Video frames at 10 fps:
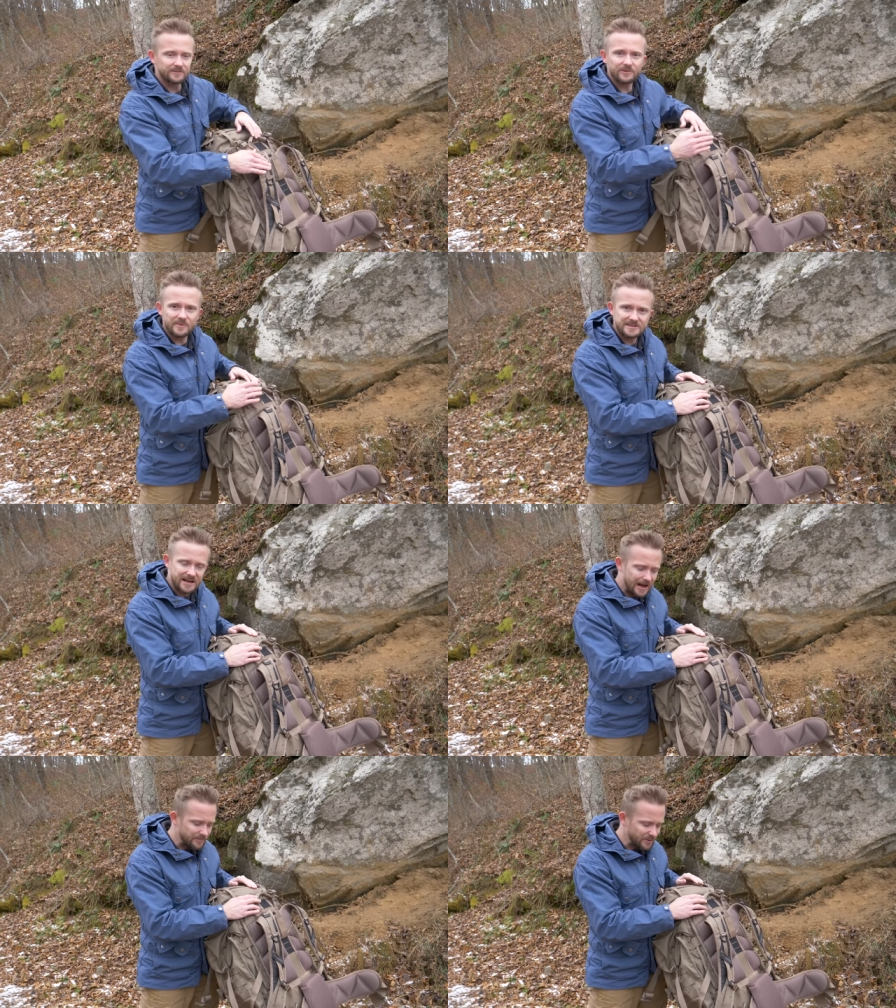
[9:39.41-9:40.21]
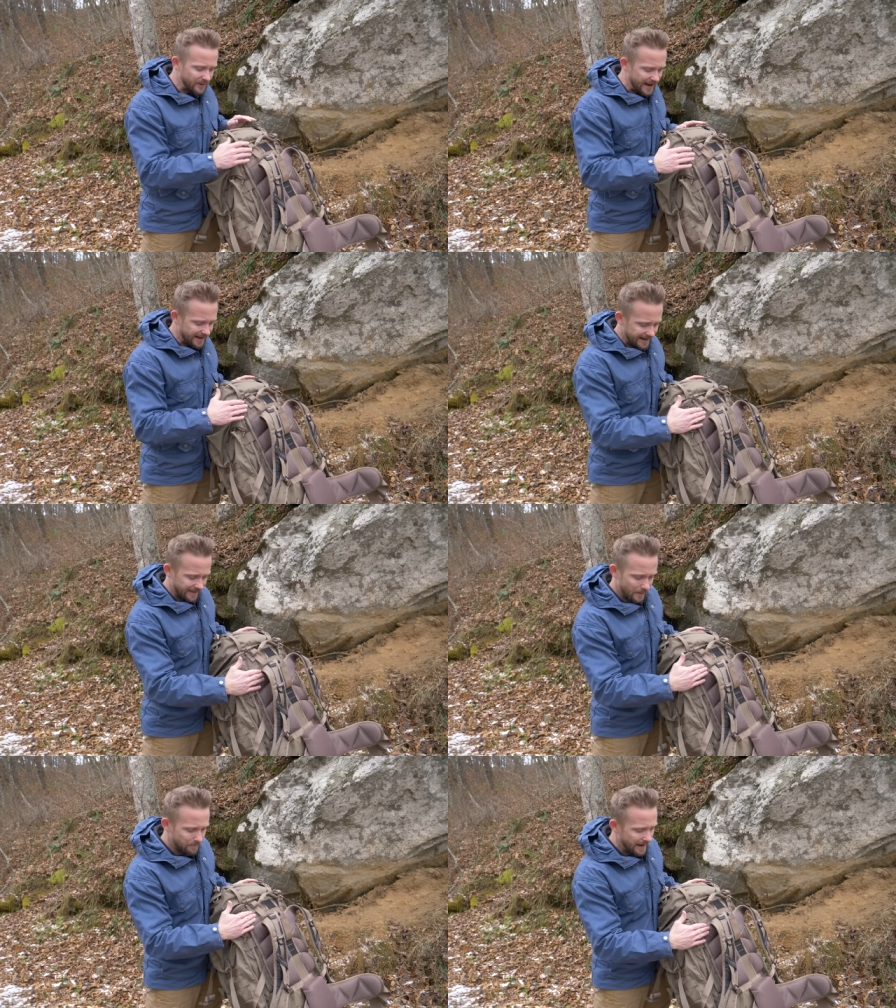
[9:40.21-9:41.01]
from the top of the pack
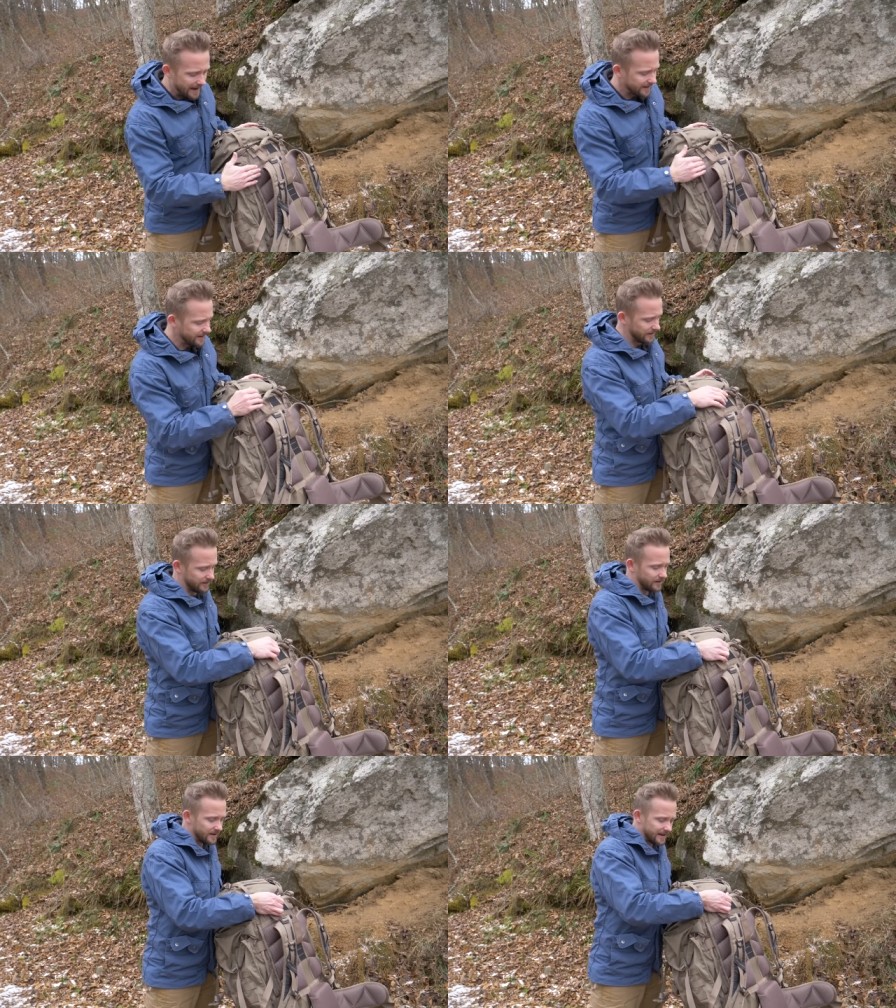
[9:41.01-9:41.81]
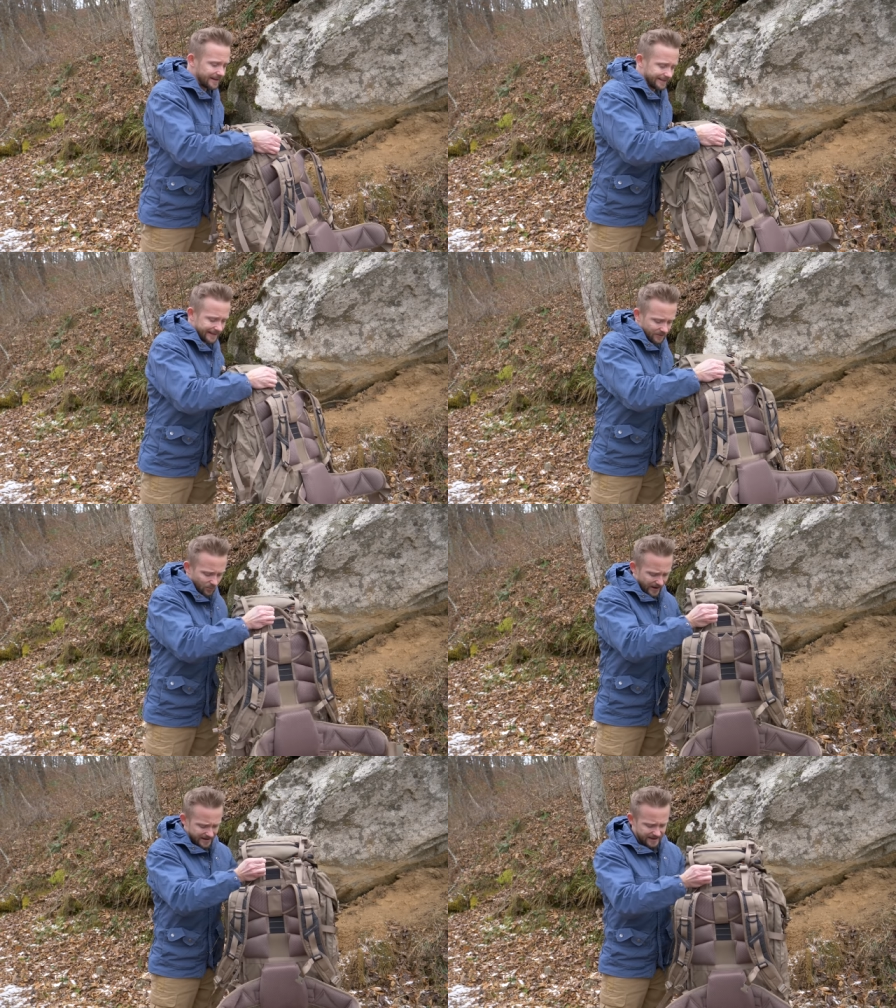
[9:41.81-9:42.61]
and the back here that the
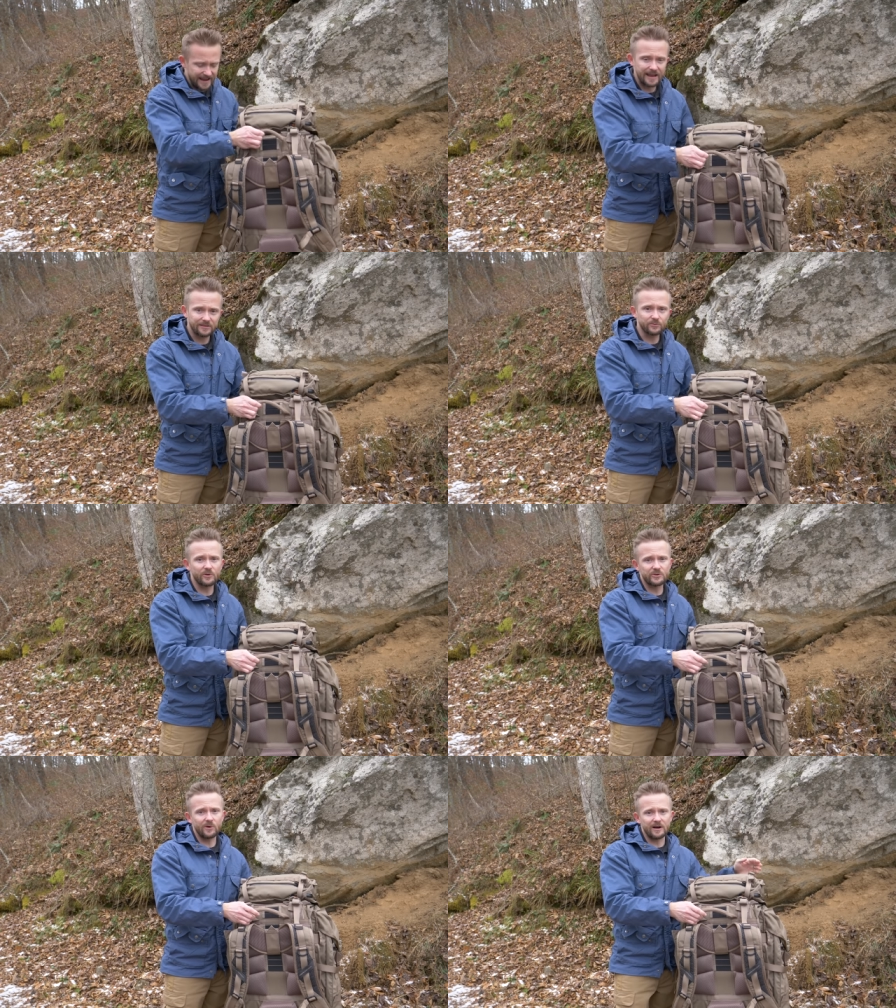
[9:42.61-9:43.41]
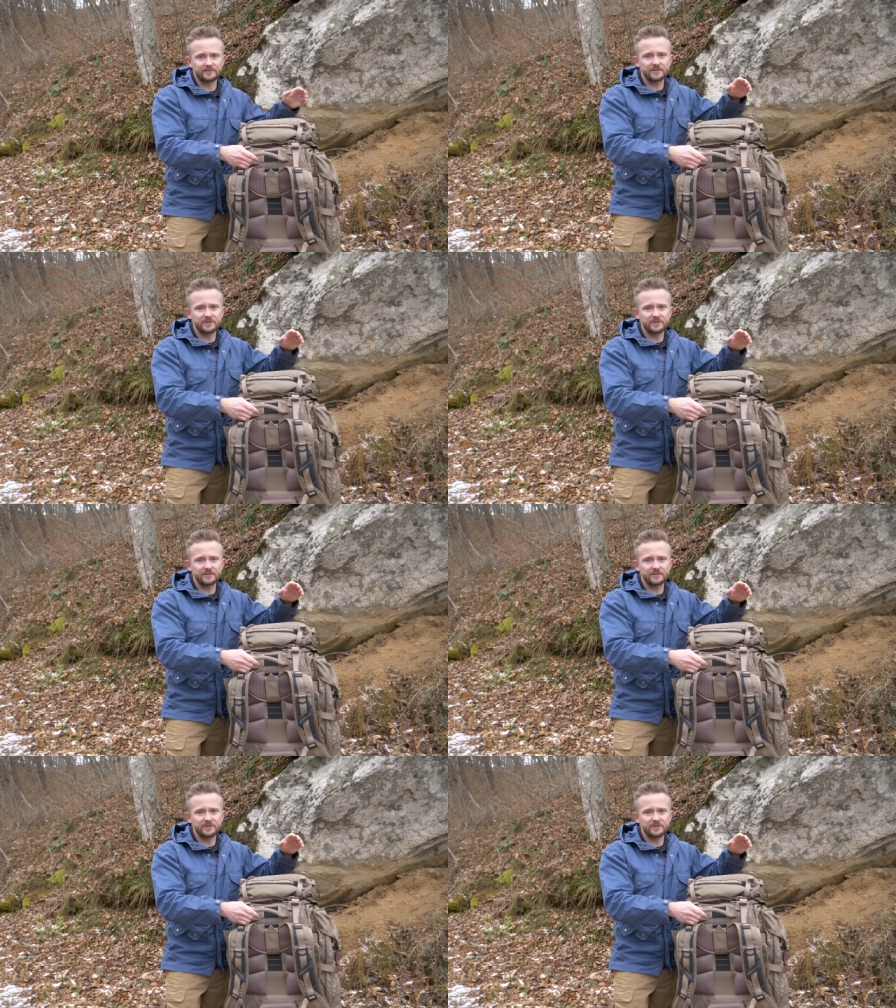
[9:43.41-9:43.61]
weight can throw you off.